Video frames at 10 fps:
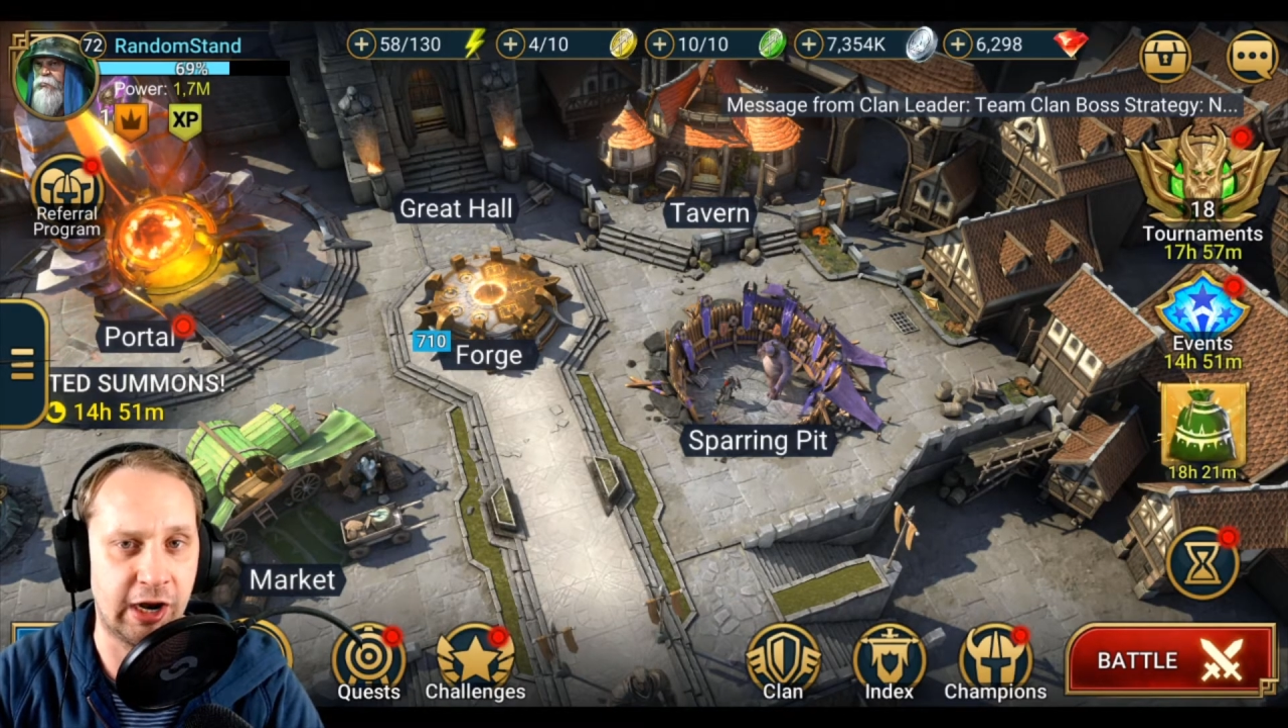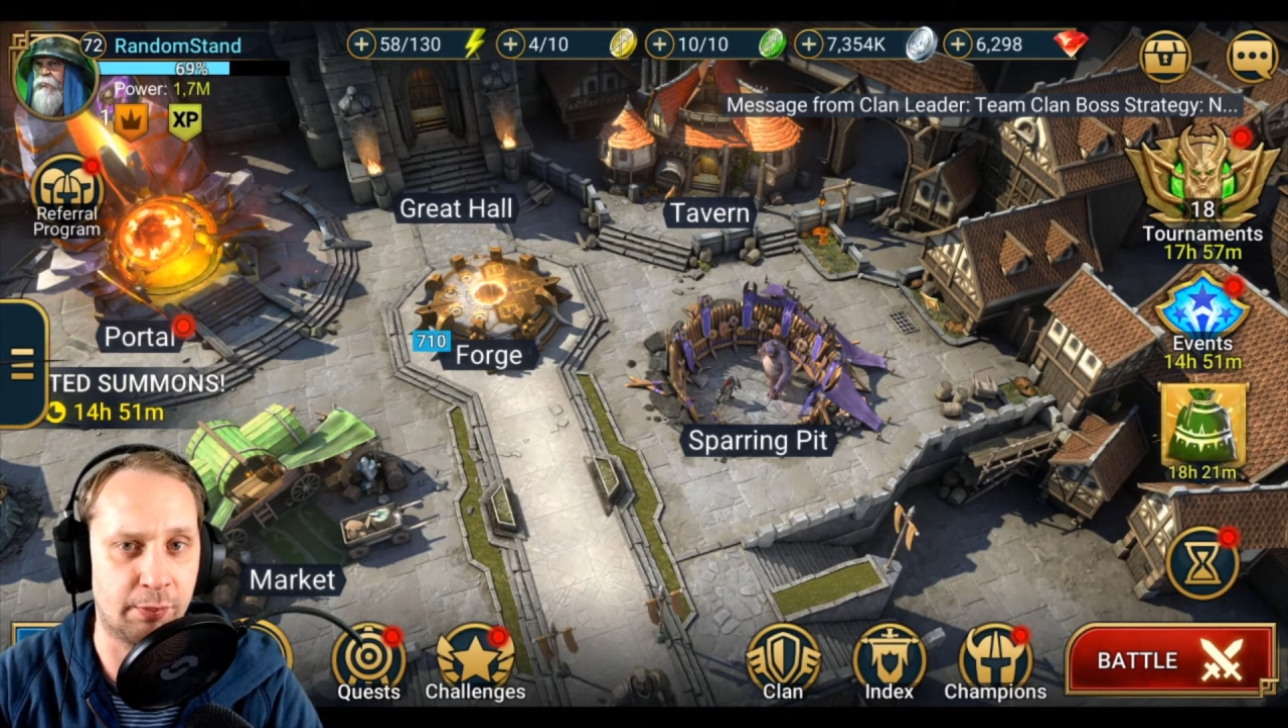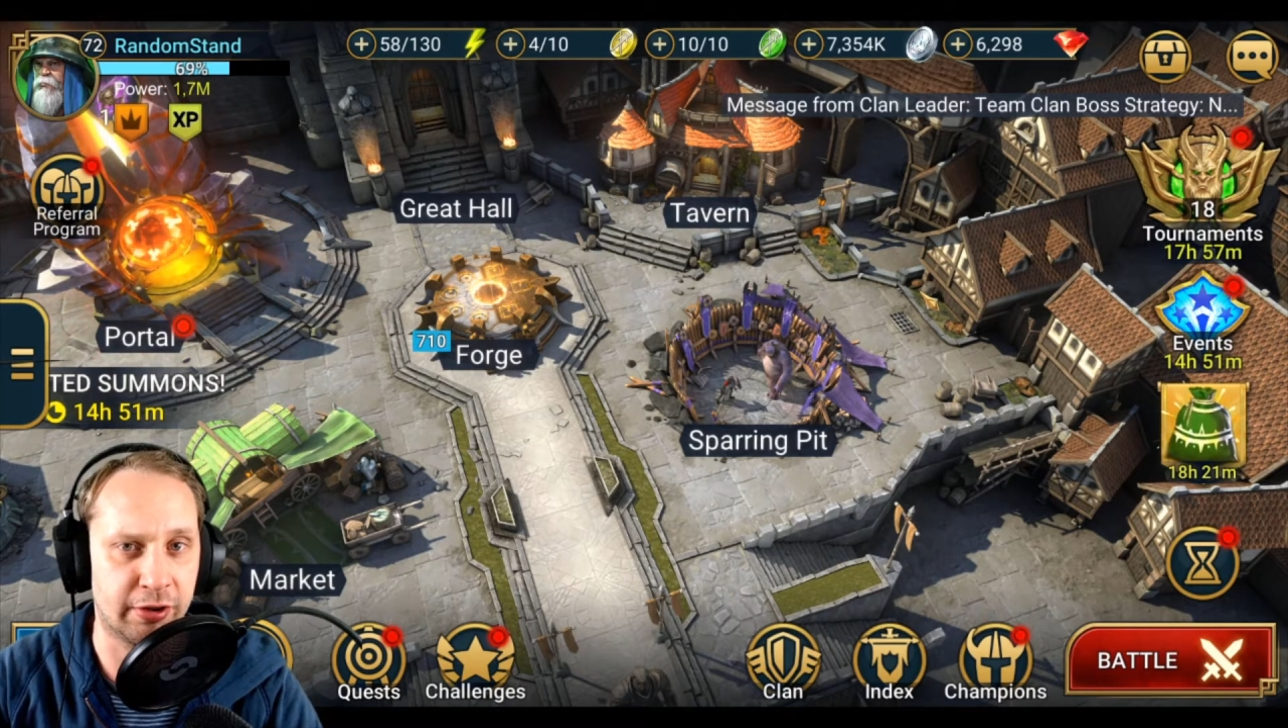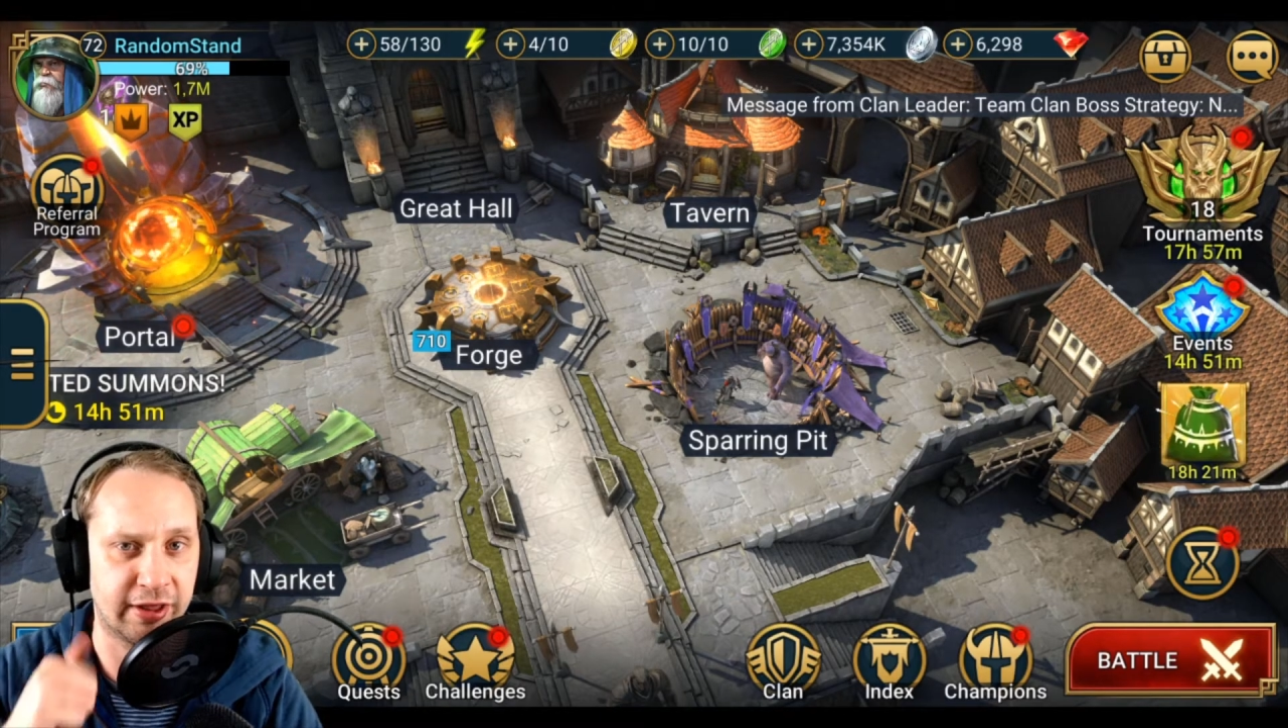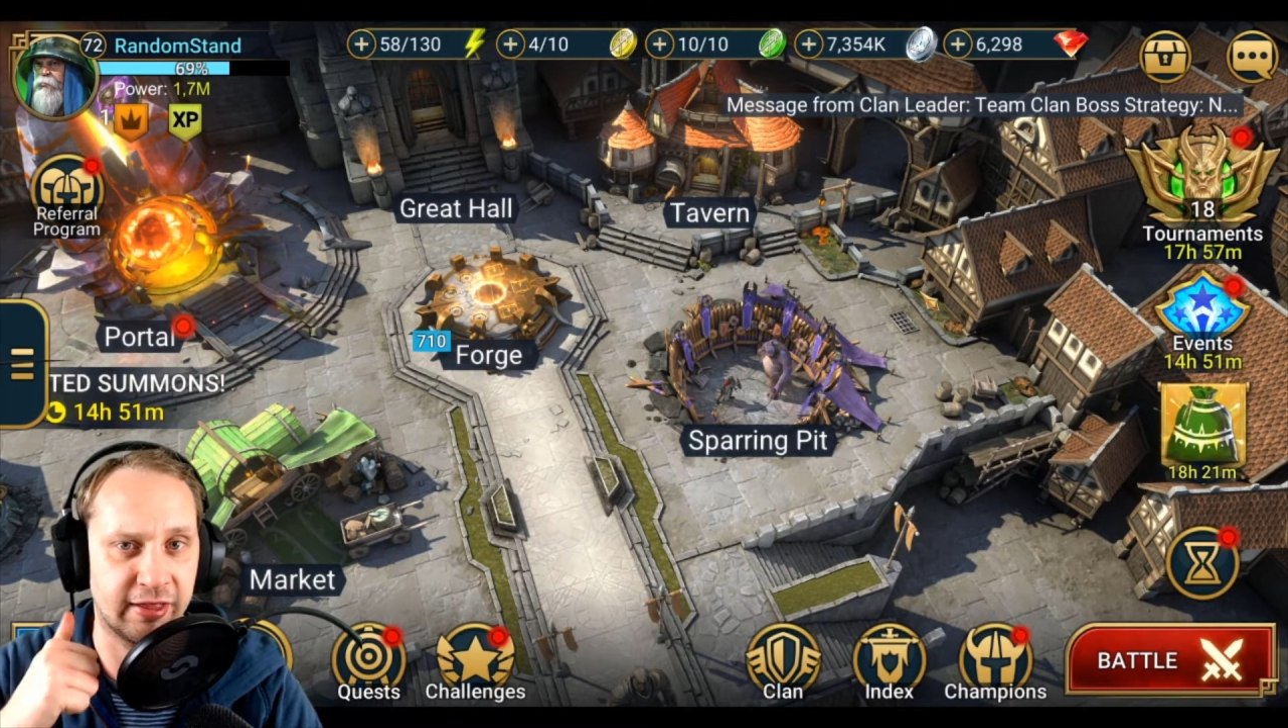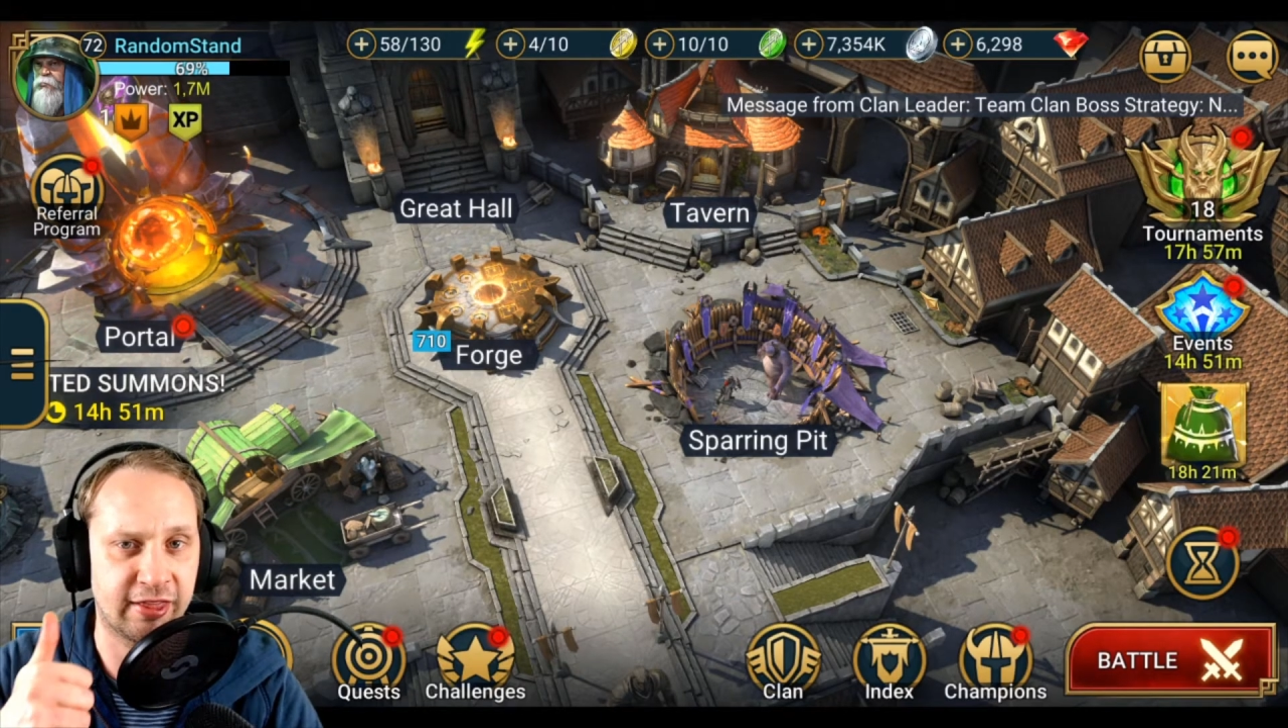and press that